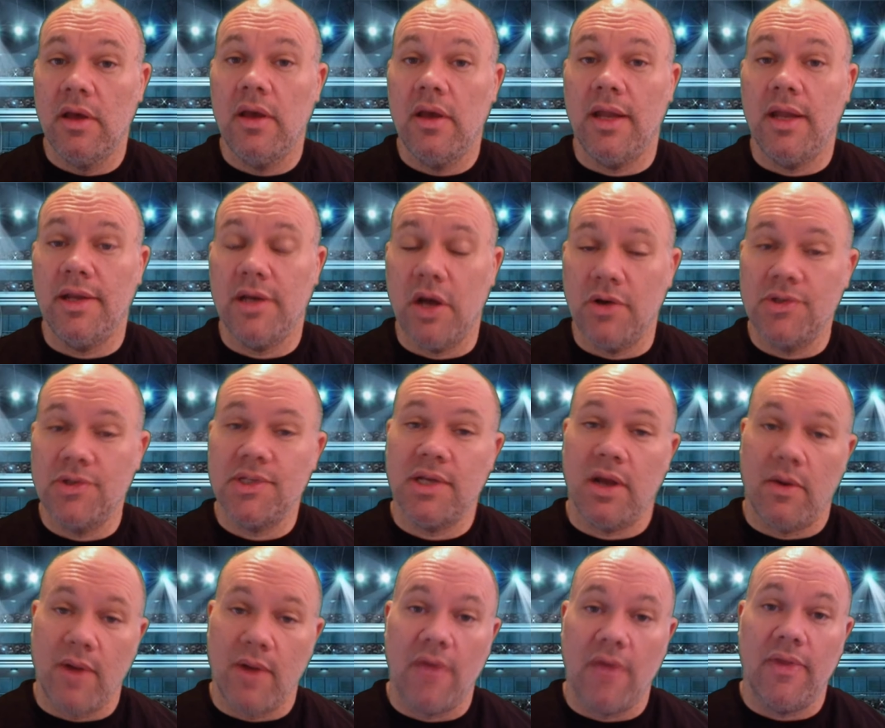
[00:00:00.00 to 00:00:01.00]
and
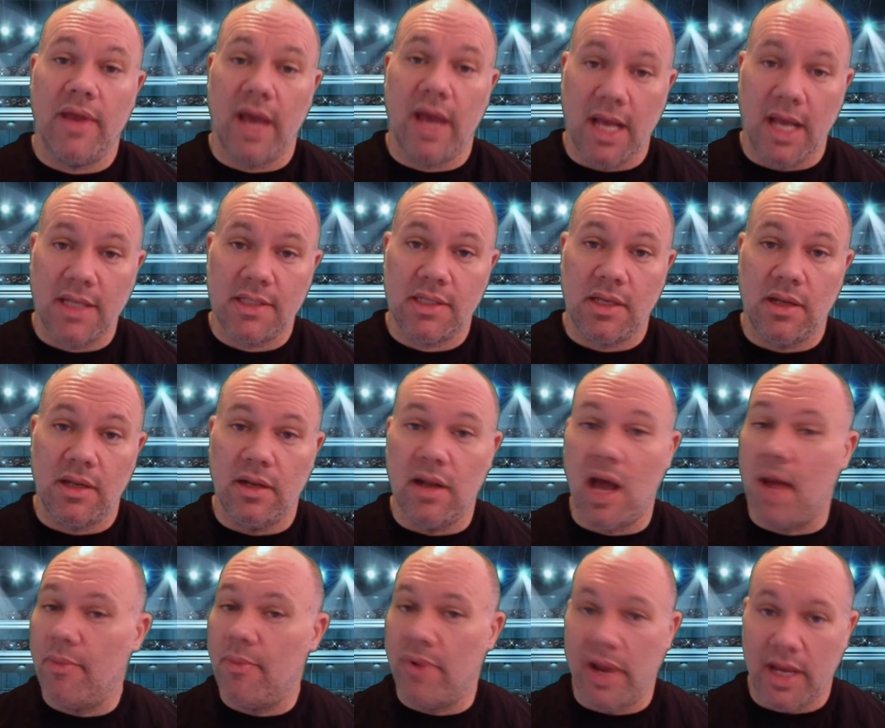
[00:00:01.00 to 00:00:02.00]
coasting around the ice and
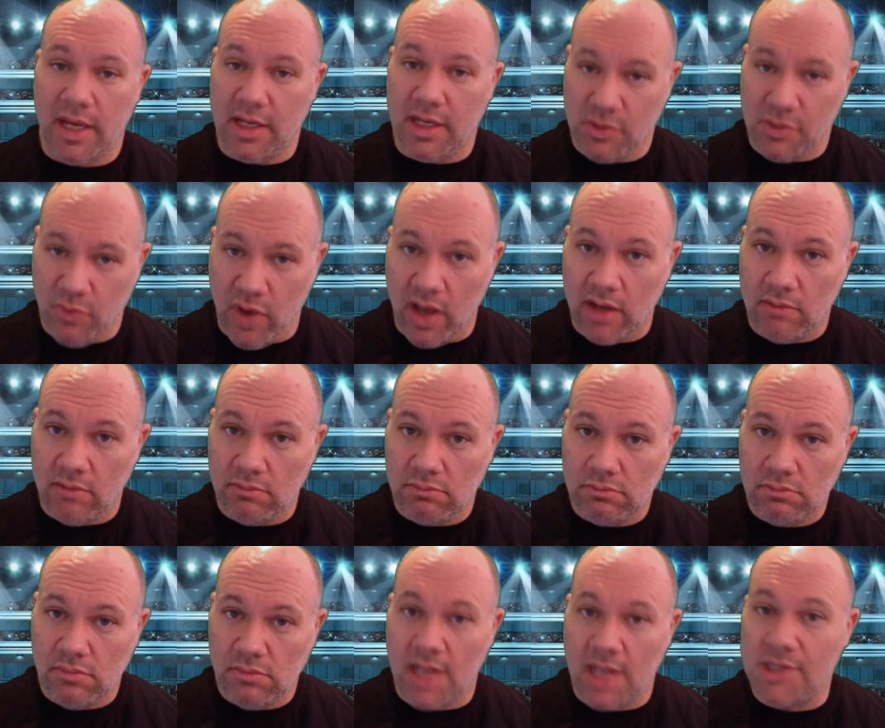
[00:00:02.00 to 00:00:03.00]
not breaking a sweat,
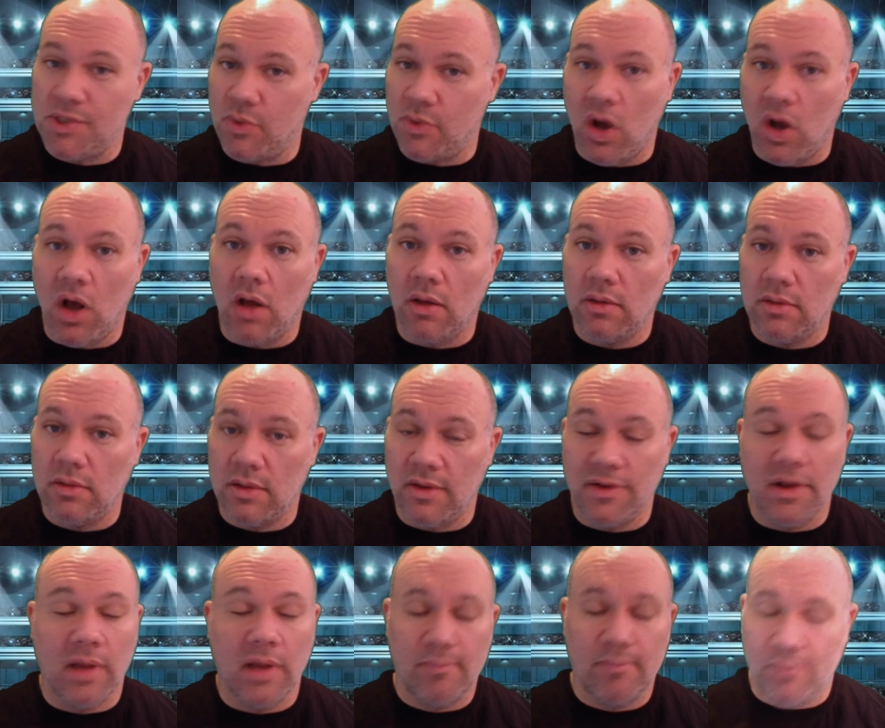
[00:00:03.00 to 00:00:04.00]
as you all
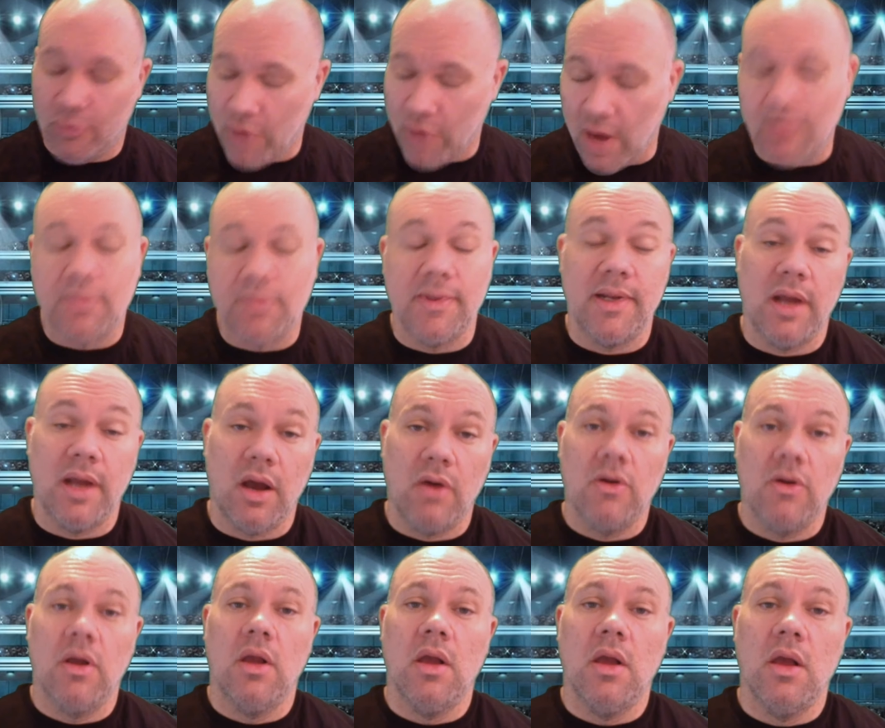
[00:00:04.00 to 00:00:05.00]
probably
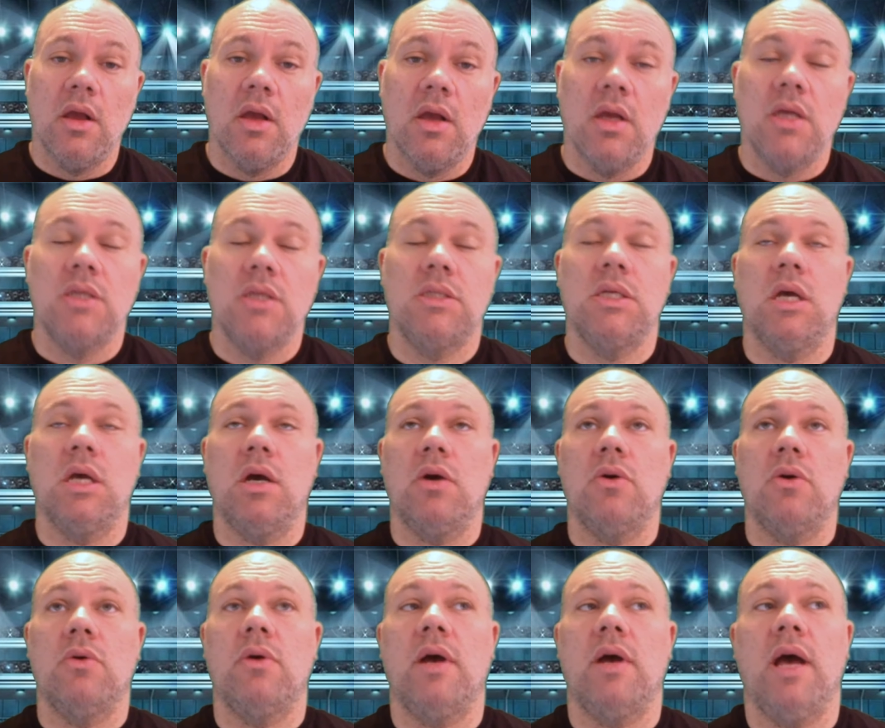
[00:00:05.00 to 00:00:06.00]
know.
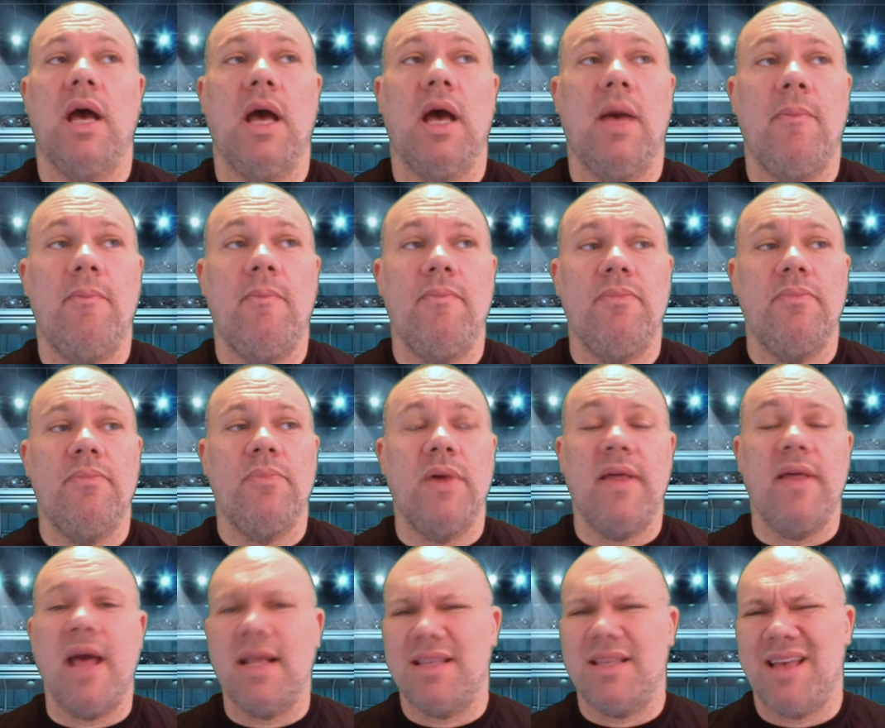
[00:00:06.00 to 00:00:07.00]
So,
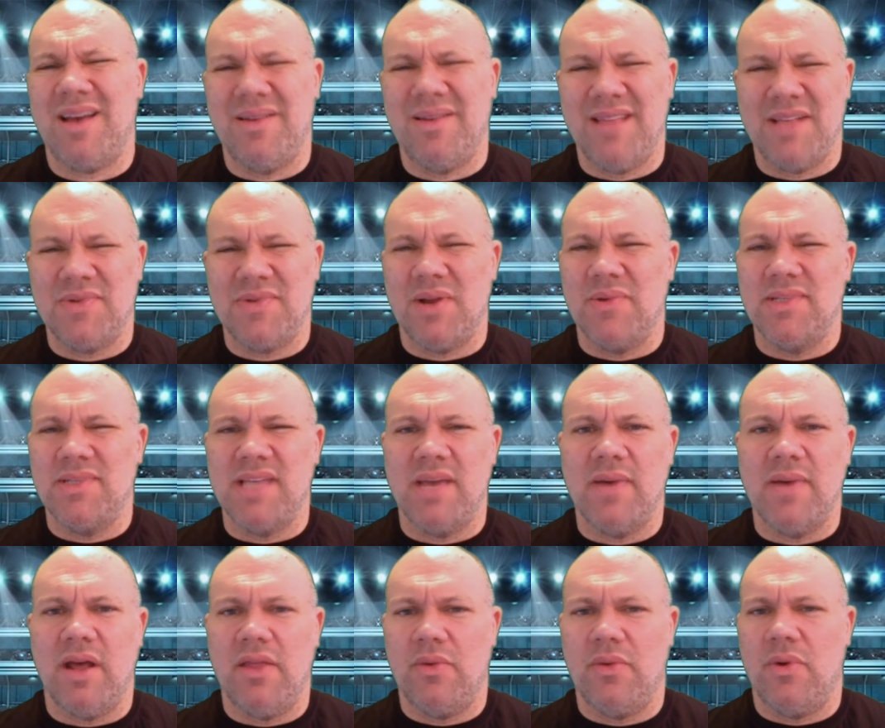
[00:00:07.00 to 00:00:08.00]
but that's what I would say
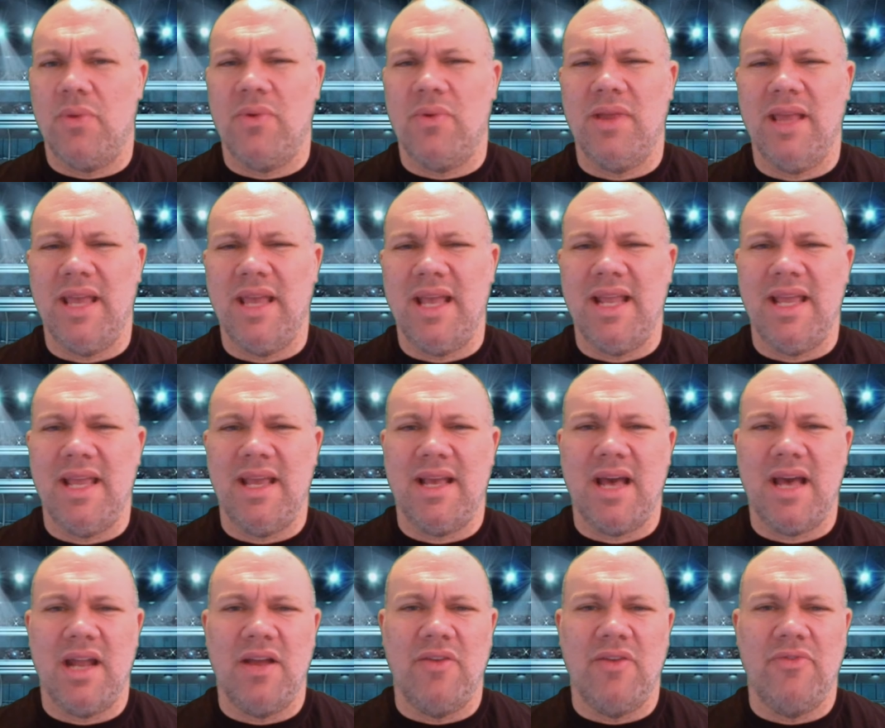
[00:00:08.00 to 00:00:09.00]
about it. There weren't really any
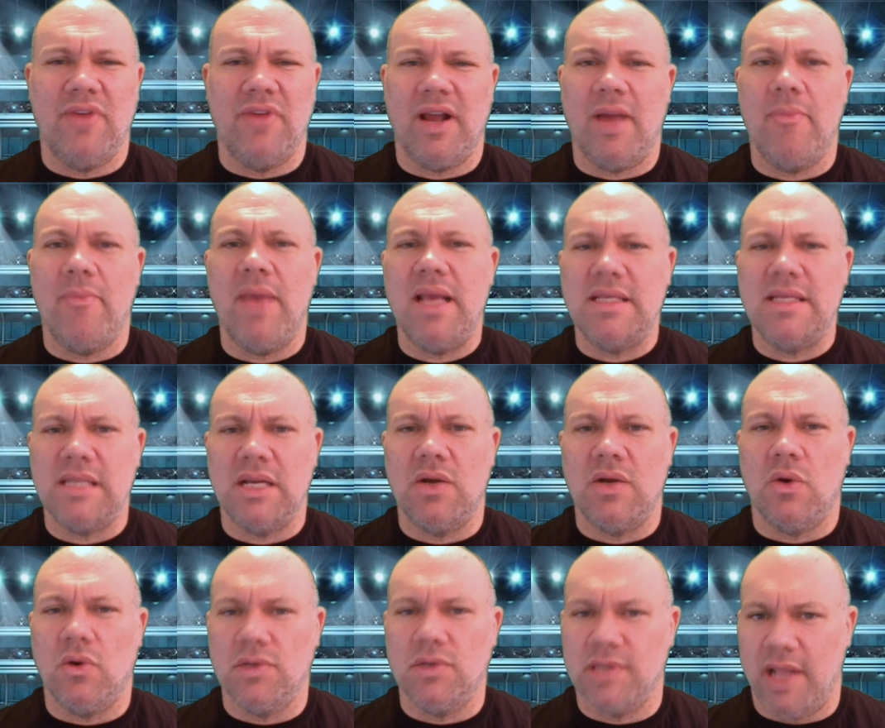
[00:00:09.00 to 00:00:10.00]
kind of like amazing
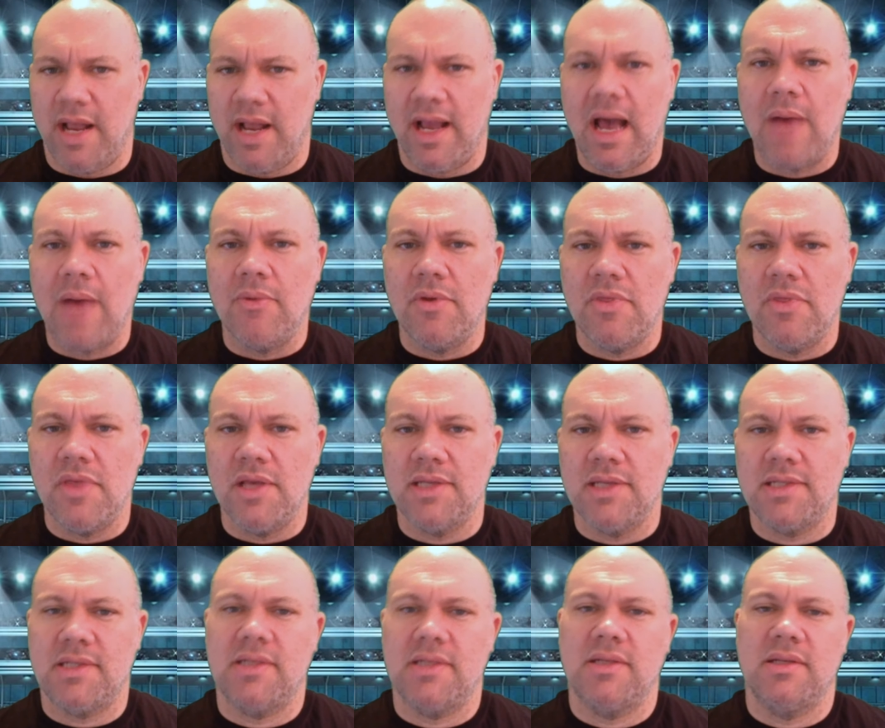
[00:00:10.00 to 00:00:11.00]
goals that I got with
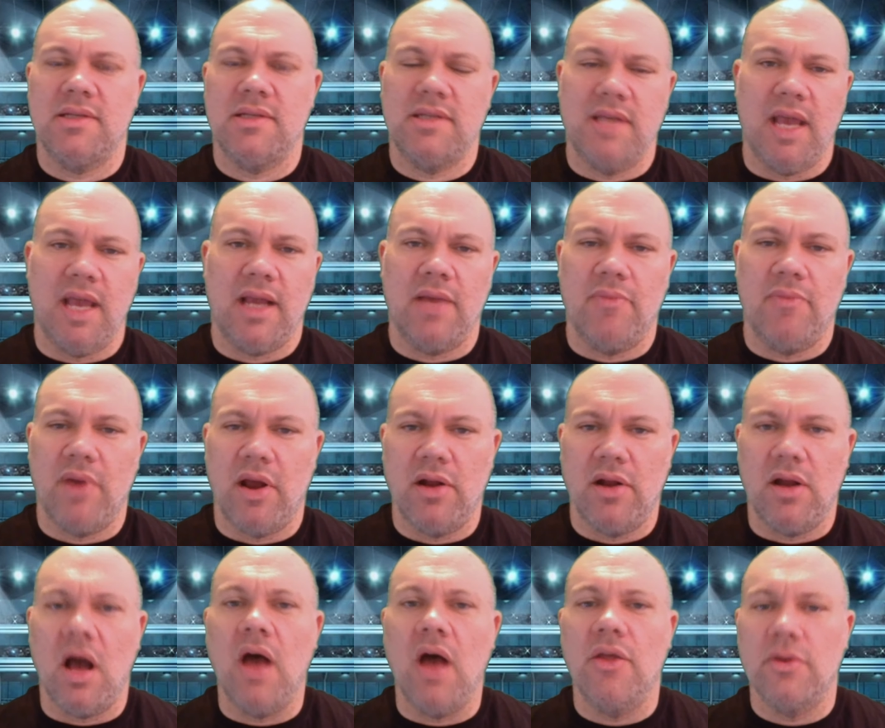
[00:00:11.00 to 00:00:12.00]
this stick
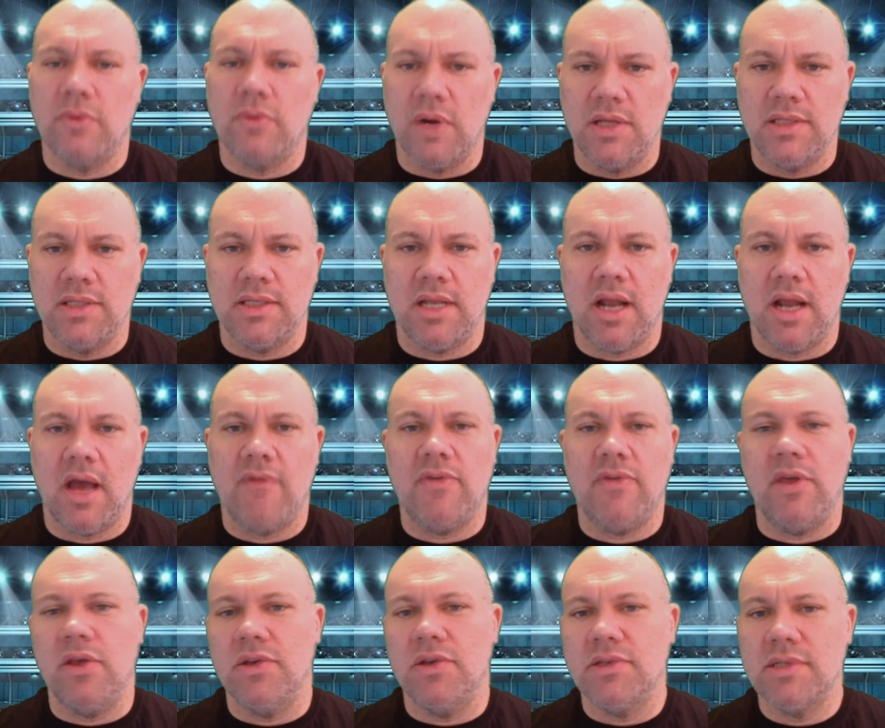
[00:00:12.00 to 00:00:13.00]
compared to other ones that I've
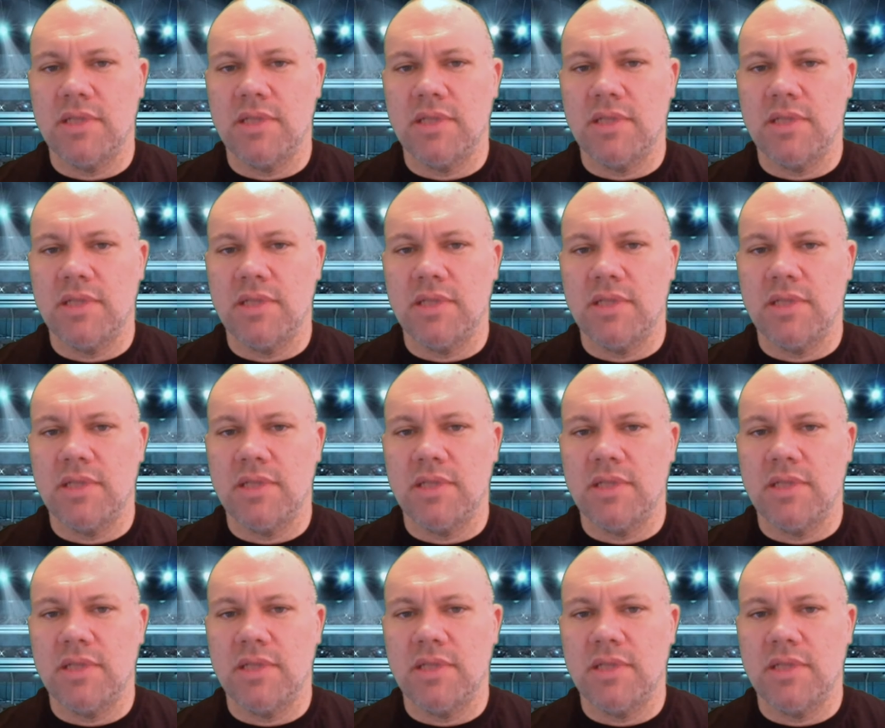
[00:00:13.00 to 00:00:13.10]
used